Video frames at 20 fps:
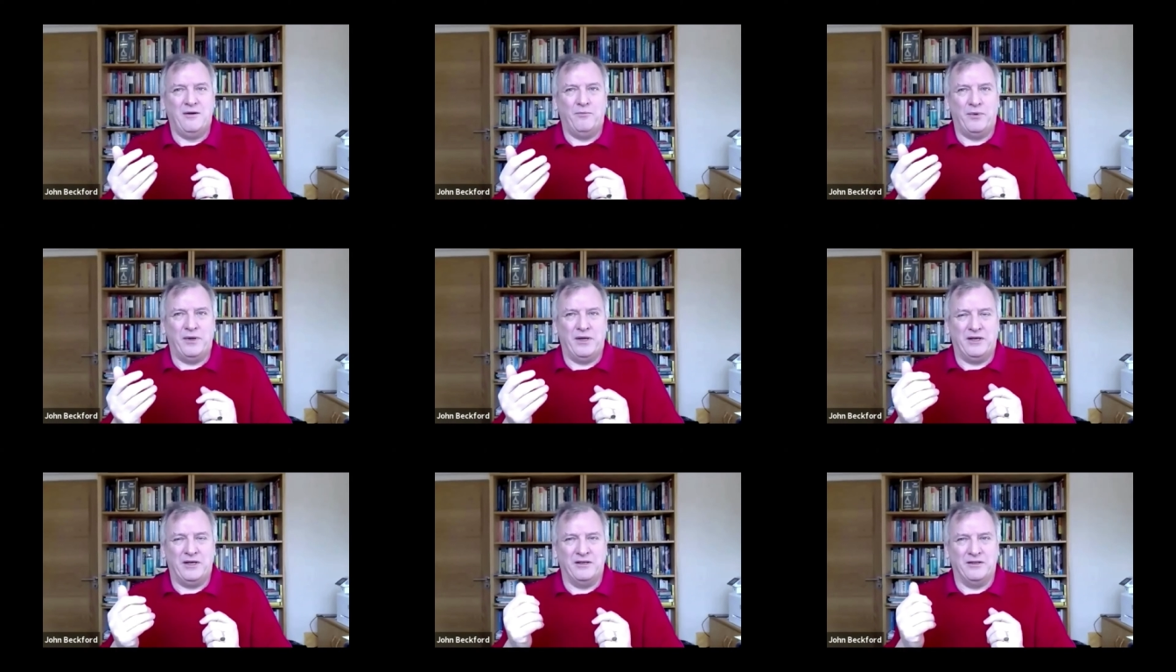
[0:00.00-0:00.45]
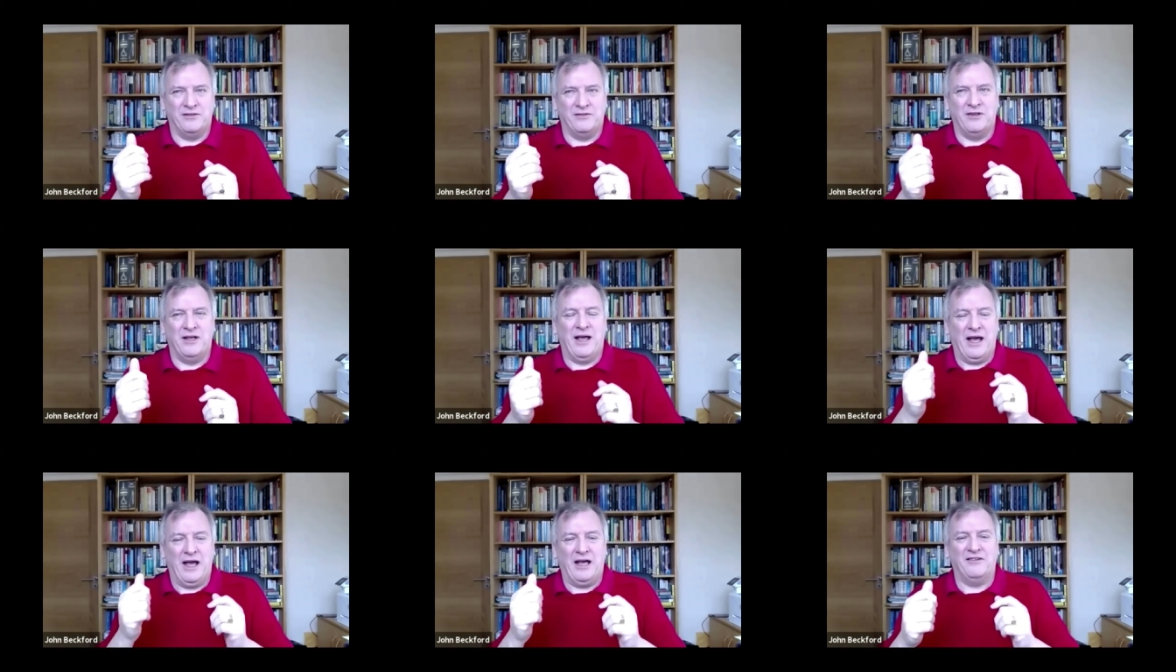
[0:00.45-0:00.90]
because
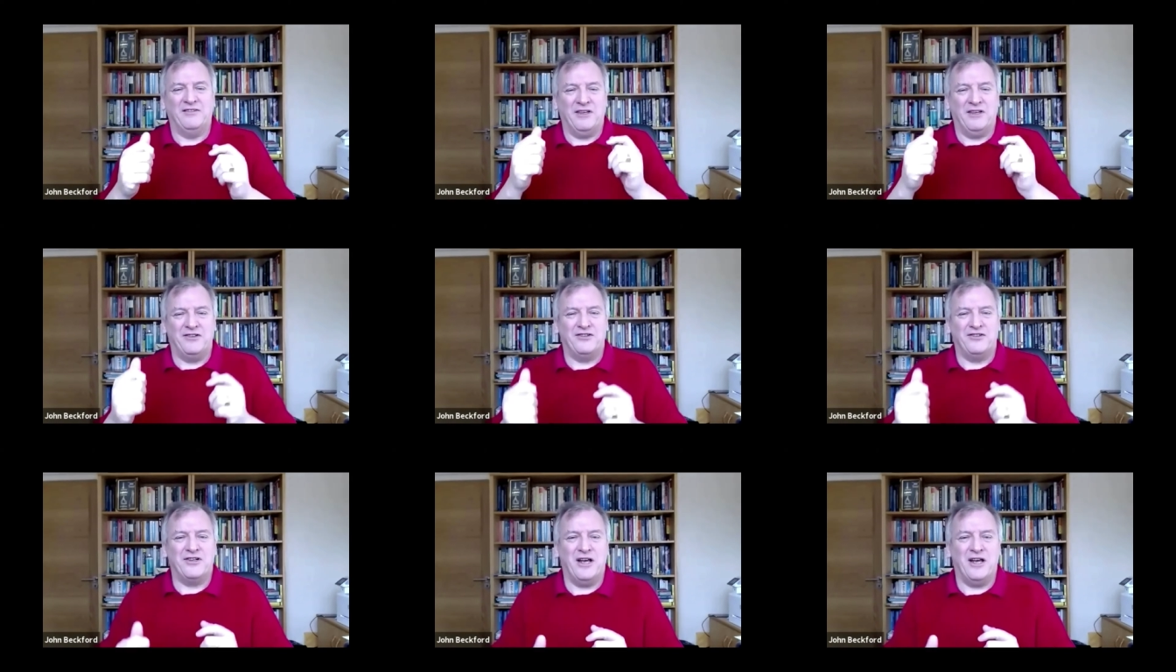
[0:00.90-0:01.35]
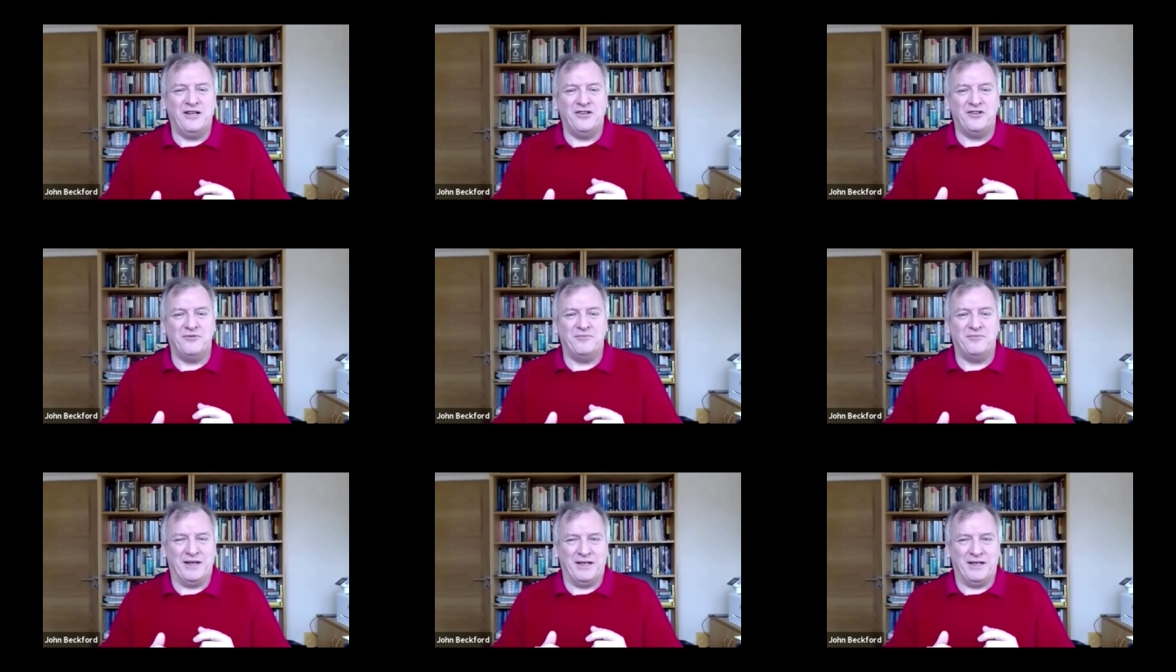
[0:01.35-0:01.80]
as a
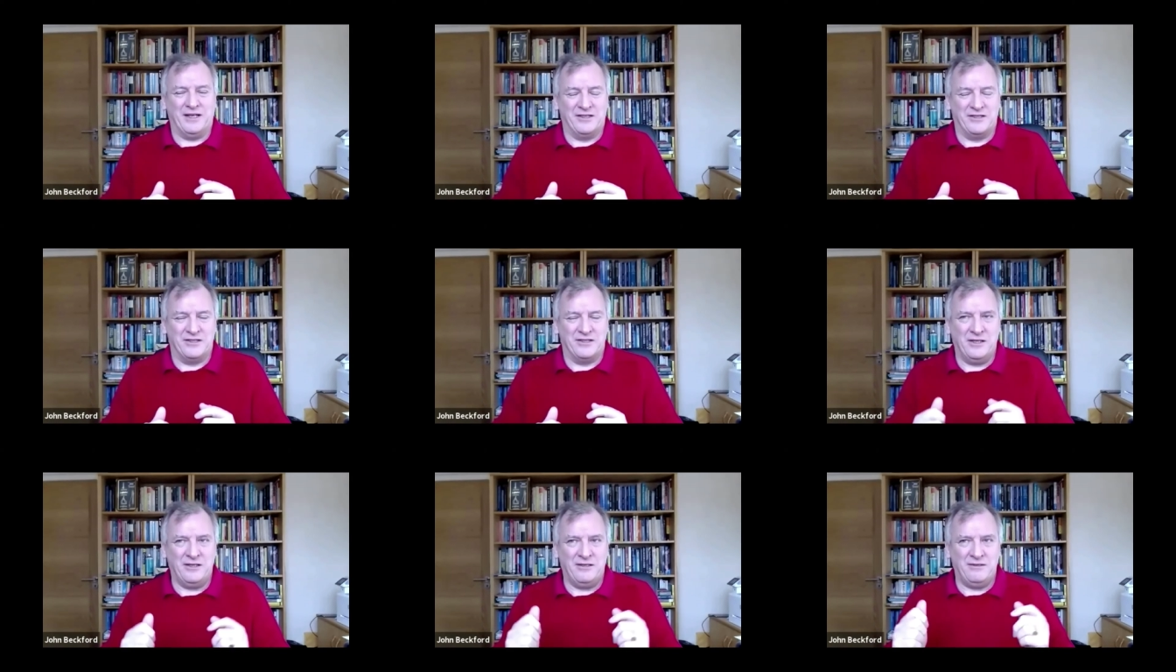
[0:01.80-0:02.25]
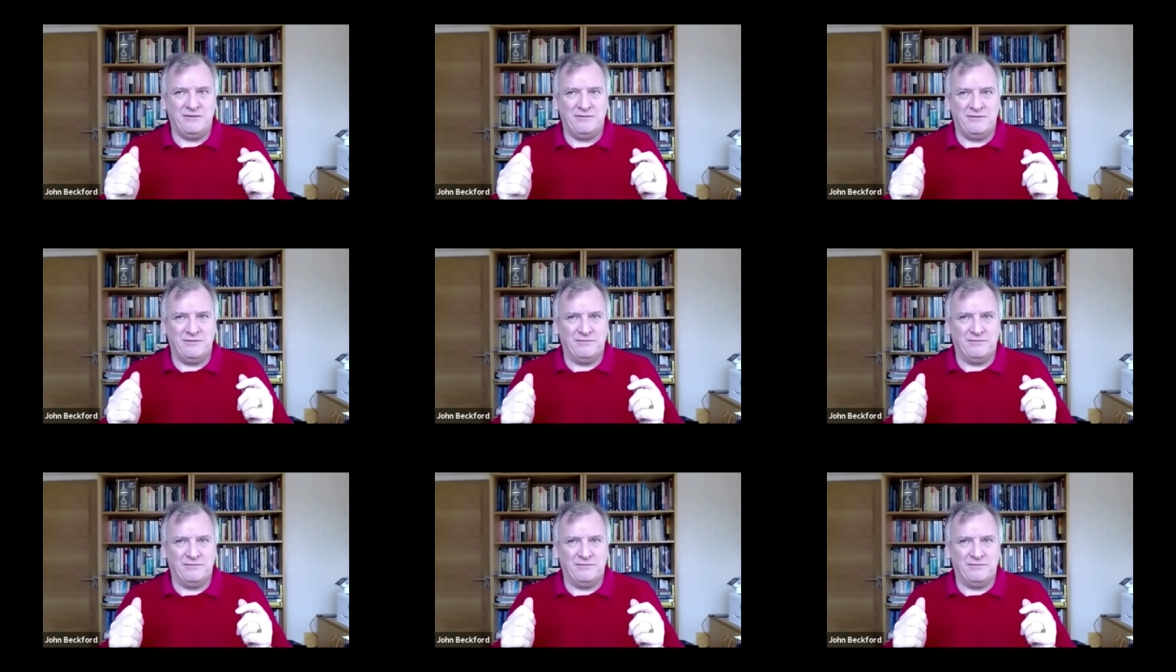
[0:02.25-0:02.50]
change manager,